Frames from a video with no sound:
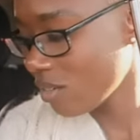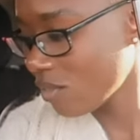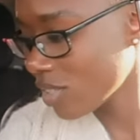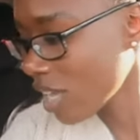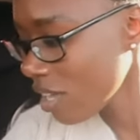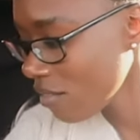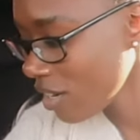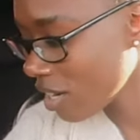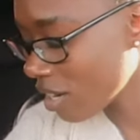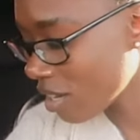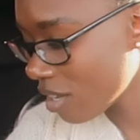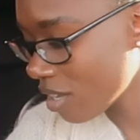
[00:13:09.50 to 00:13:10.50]
Was I
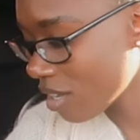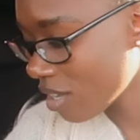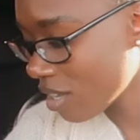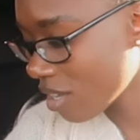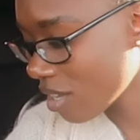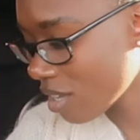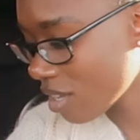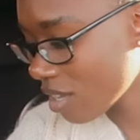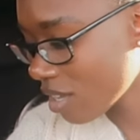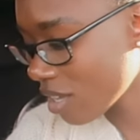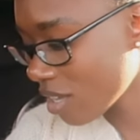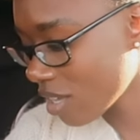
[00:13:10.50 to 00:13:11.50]
getting that?
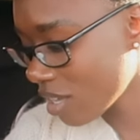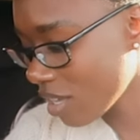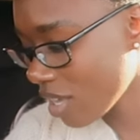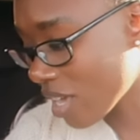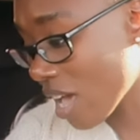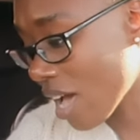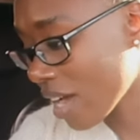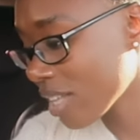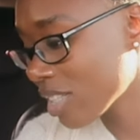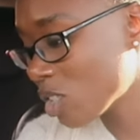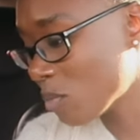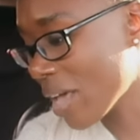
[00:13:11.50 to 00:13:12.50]
Yeah, I
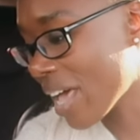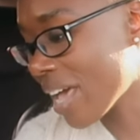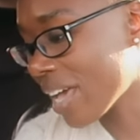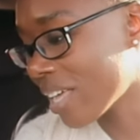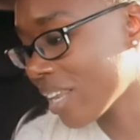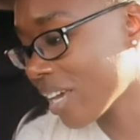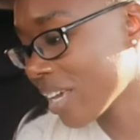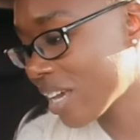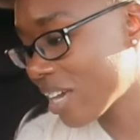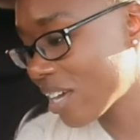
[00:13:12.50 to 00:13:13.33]
got this bag like